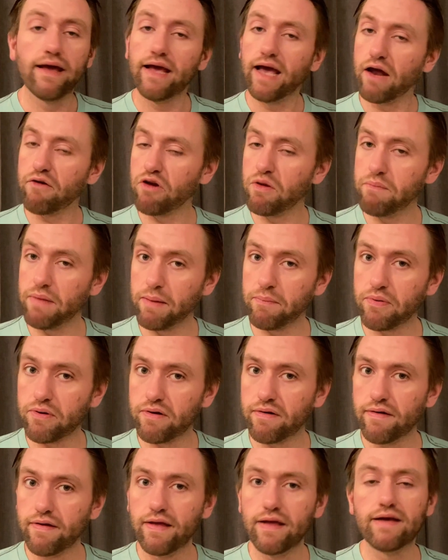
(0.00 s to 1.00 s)
and
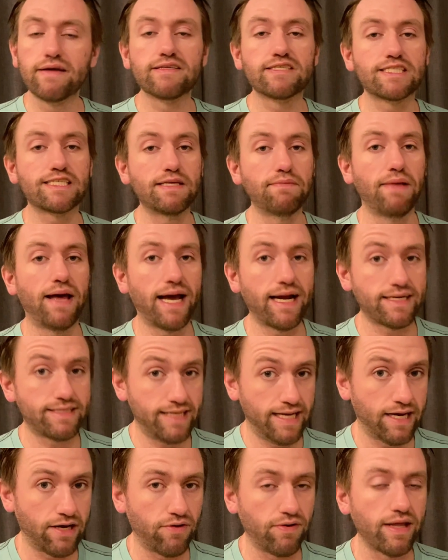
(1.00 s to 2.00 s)
remember,
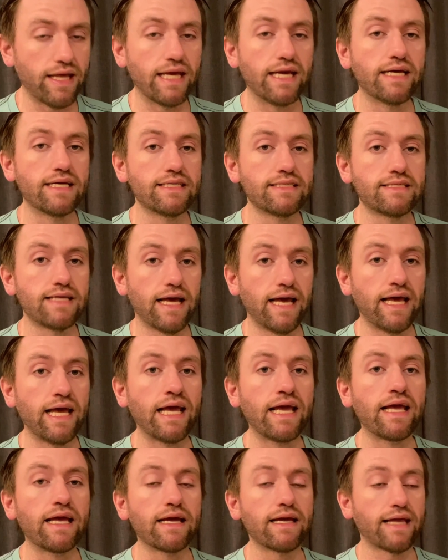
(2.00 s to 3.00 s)
Smackdown is
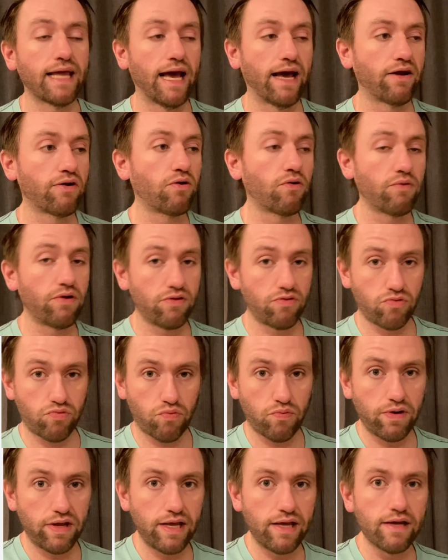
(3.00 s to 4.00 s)
a category
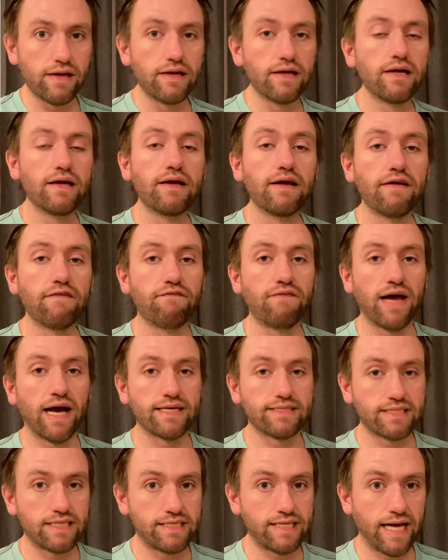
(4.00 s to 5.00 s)
3
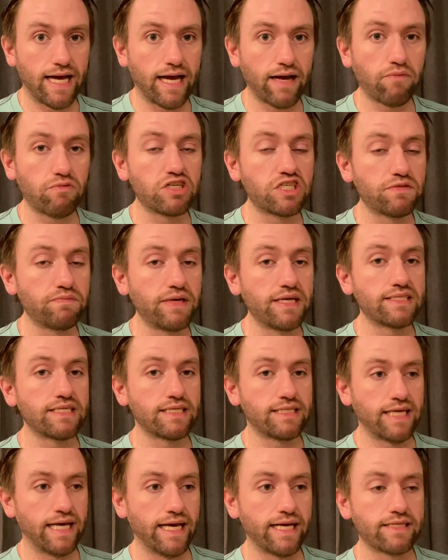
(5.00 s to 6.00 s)
fast attack, which means it
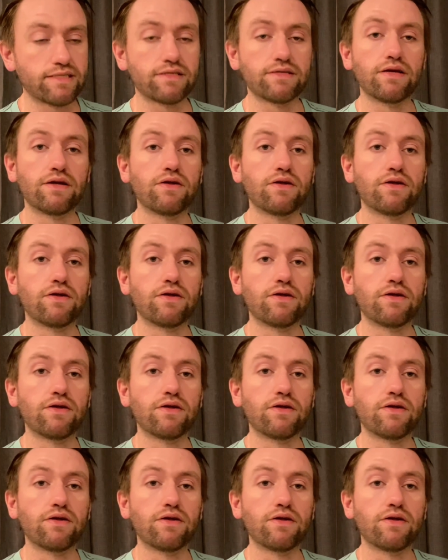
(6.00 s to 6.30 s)
takes